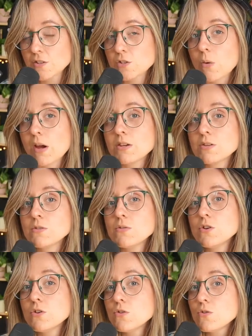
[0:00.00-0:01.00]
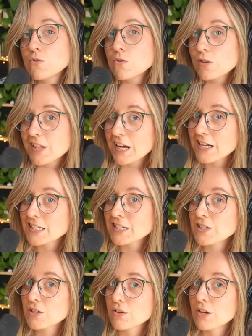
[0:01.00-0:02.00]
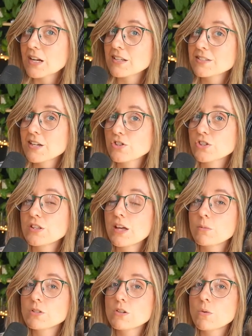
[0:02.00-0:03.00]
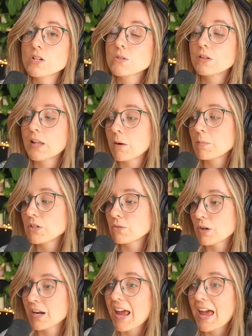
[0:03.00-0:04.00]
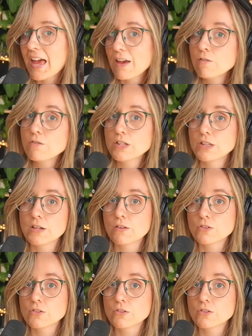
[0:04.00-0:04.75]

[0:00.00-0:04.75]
So I knew that I needed to create a session that was going to allow me to run everything